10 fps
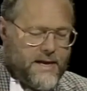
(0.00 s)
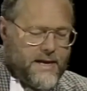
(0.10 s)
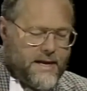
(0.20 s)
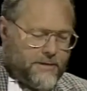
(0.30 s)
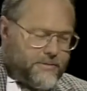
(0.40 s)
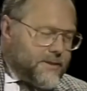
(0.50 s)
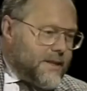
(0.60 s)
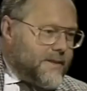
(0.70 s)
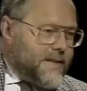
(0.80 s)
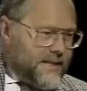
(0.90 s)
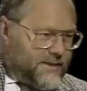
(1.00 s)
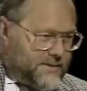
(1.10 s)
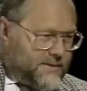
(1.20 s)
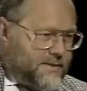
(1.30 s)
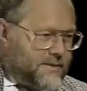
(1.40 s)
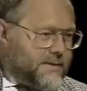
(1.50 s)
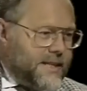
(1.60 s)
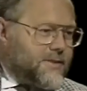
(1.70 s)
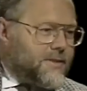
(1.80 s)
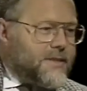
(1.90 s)
However, at that
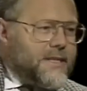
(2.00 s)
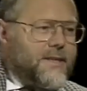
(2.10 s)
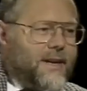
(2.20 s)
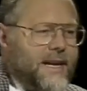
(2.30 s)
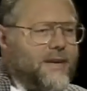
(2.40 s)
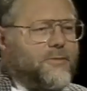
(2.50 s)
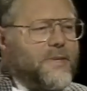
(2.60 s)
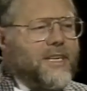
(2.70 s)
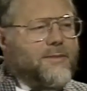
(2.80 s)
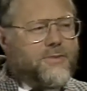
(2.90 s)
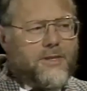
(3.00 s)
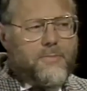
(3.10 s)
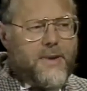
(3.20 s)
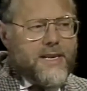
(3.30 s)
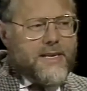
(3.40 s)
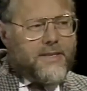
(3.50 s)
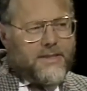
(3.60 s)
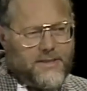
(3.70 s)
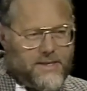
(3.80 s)
density the cloud becomes opaque